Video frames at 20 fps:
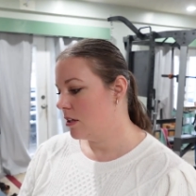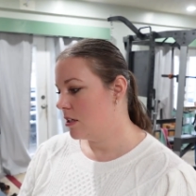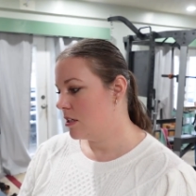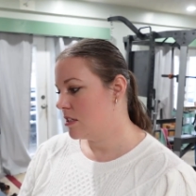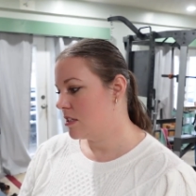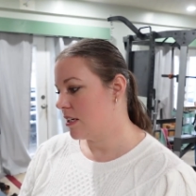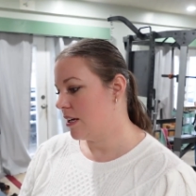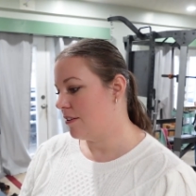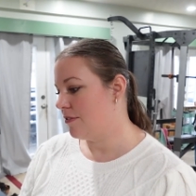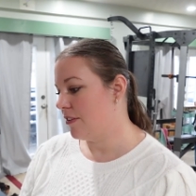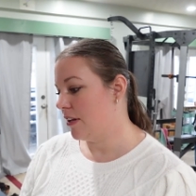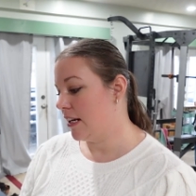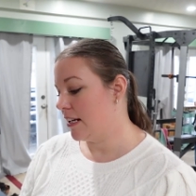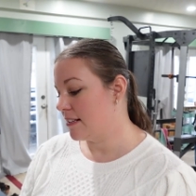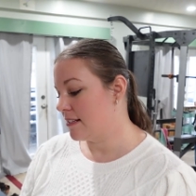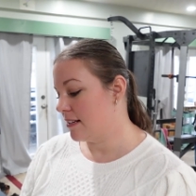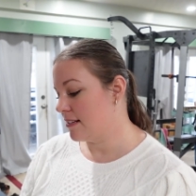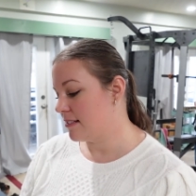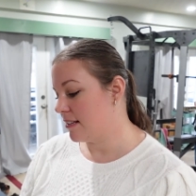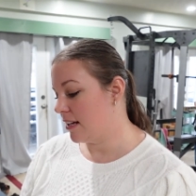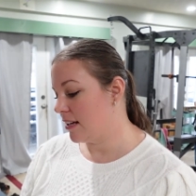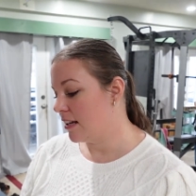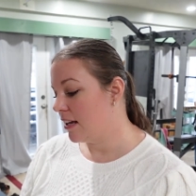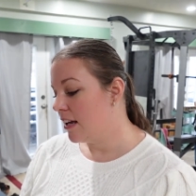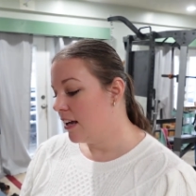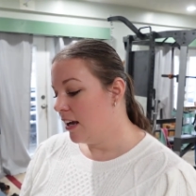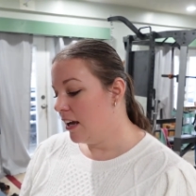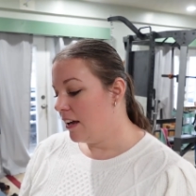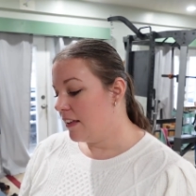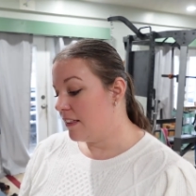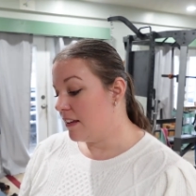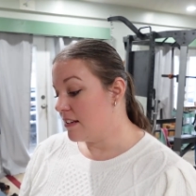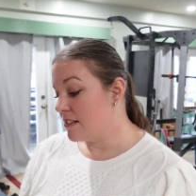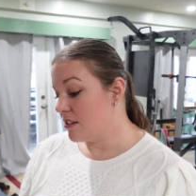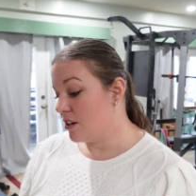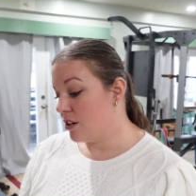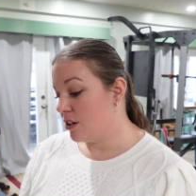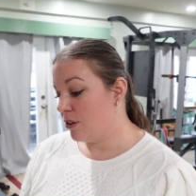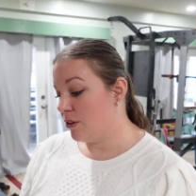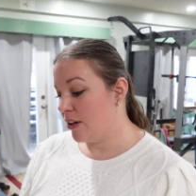stuff. And as I said, these
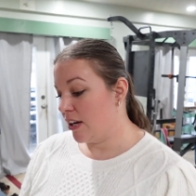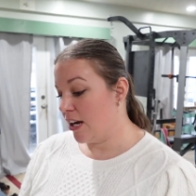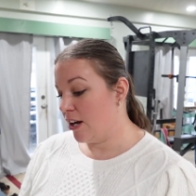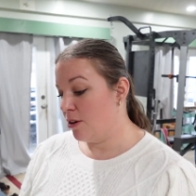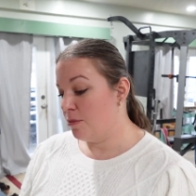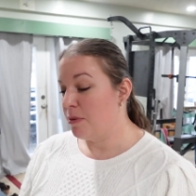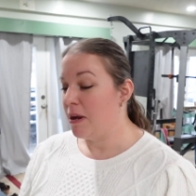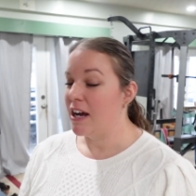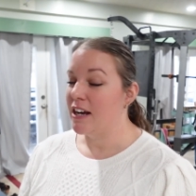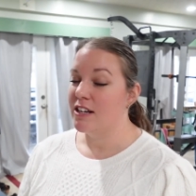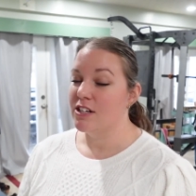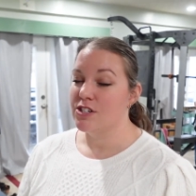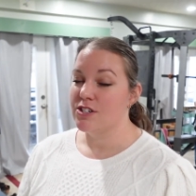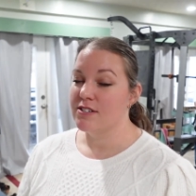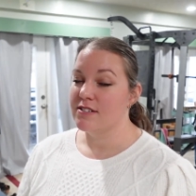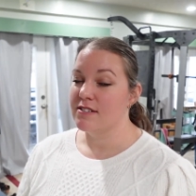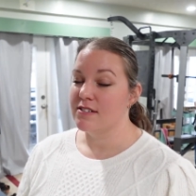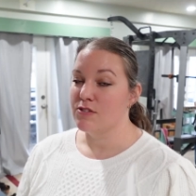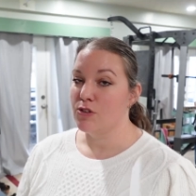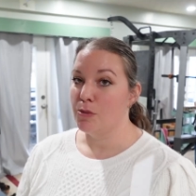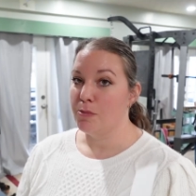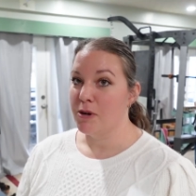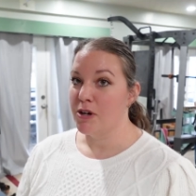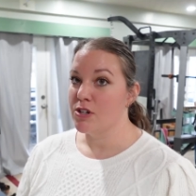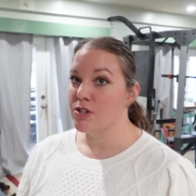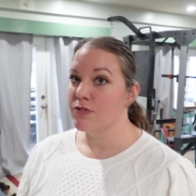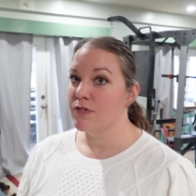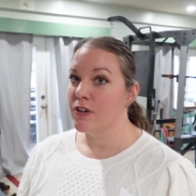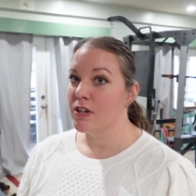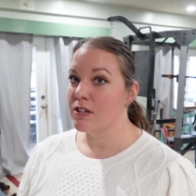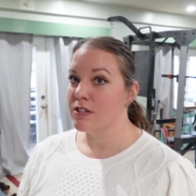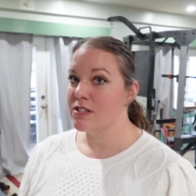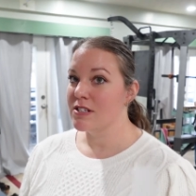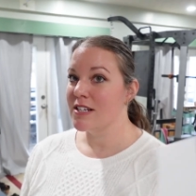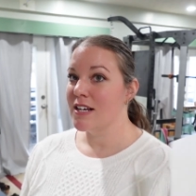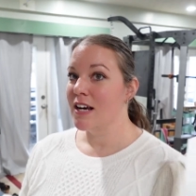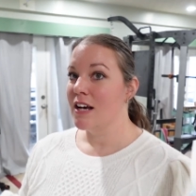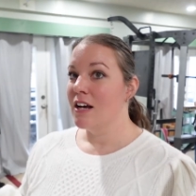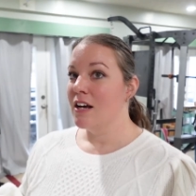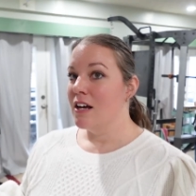aren't going out in packages until March 1st.
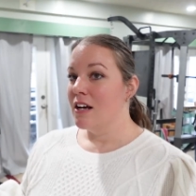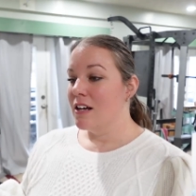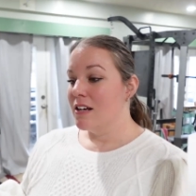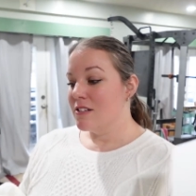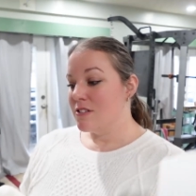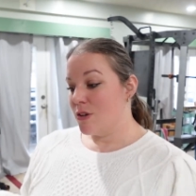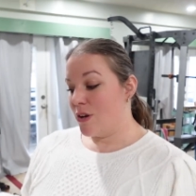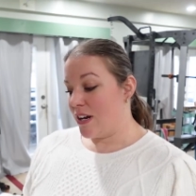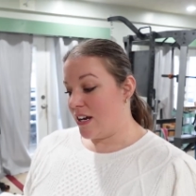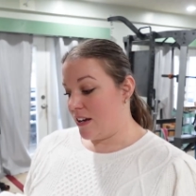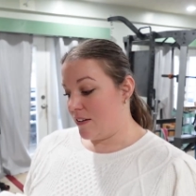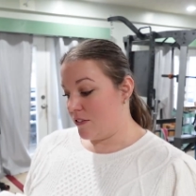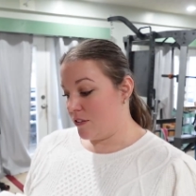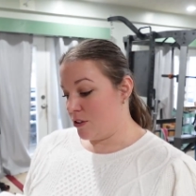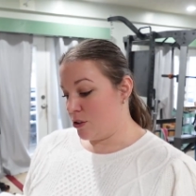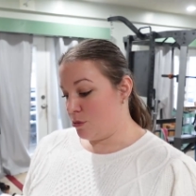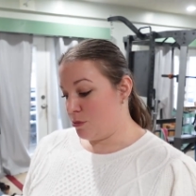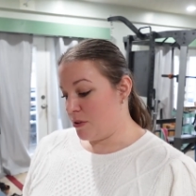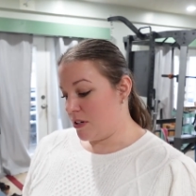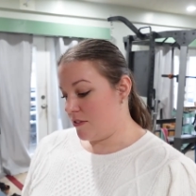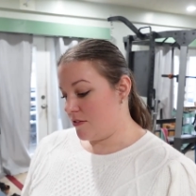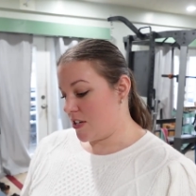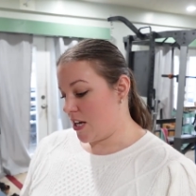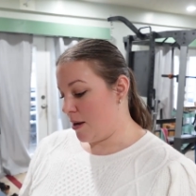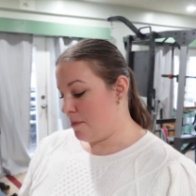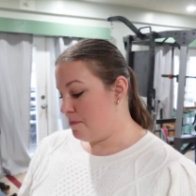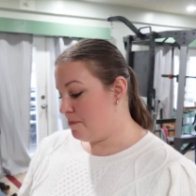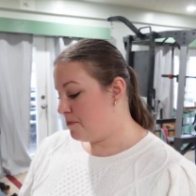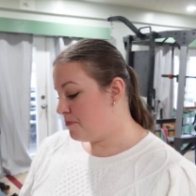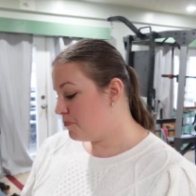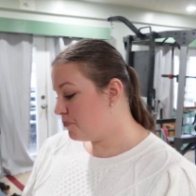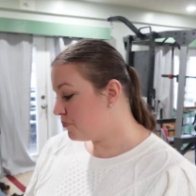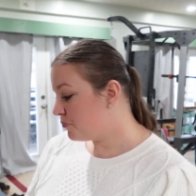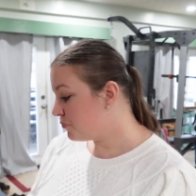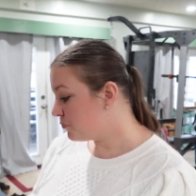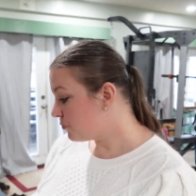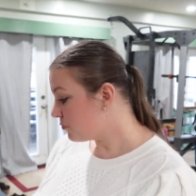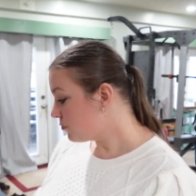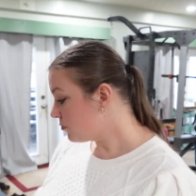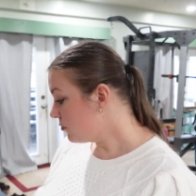So I have a little bit of time.
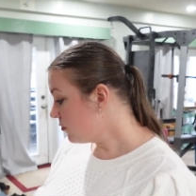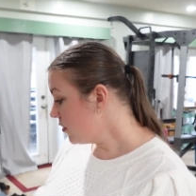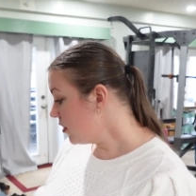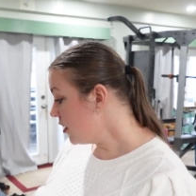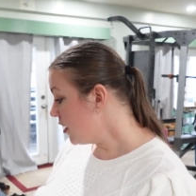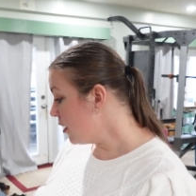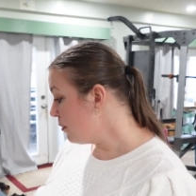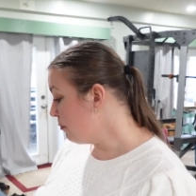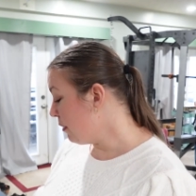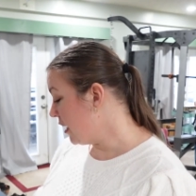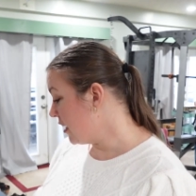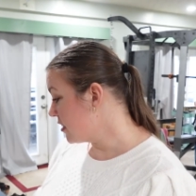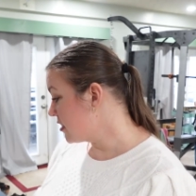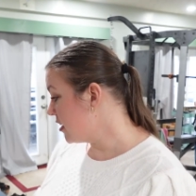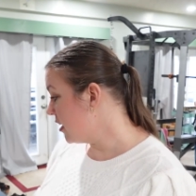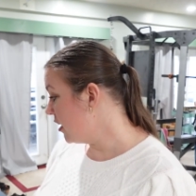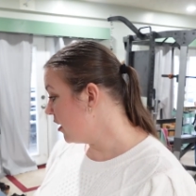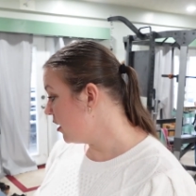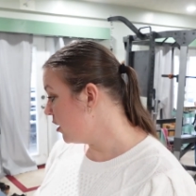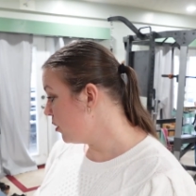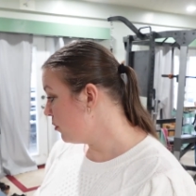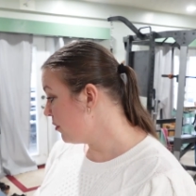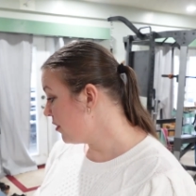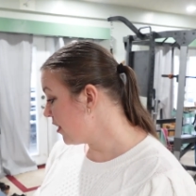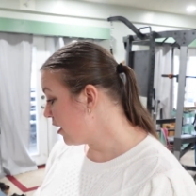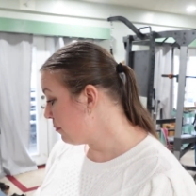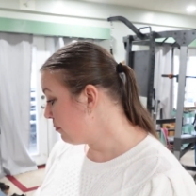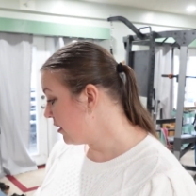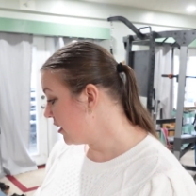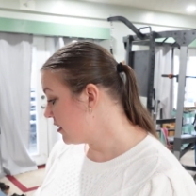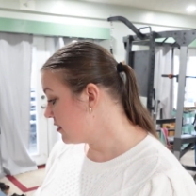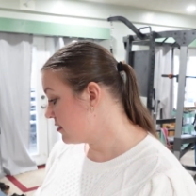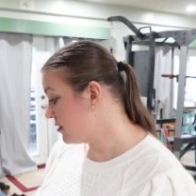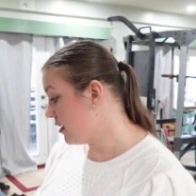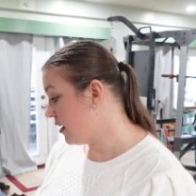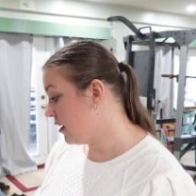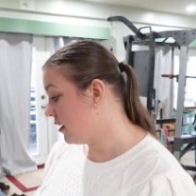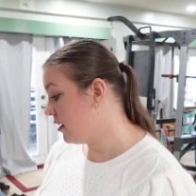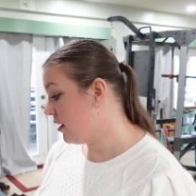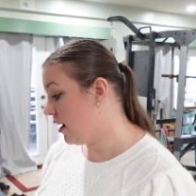But with that being
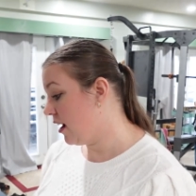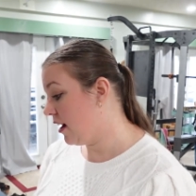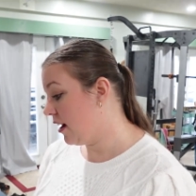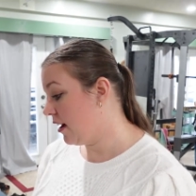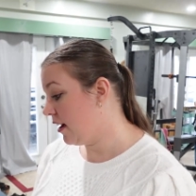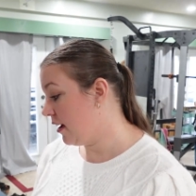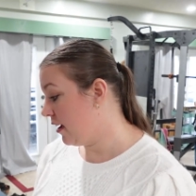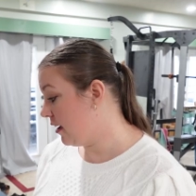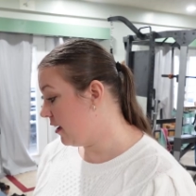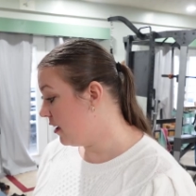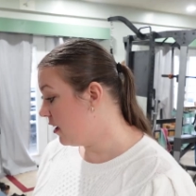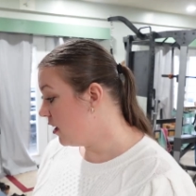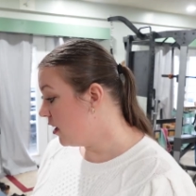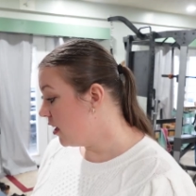said, I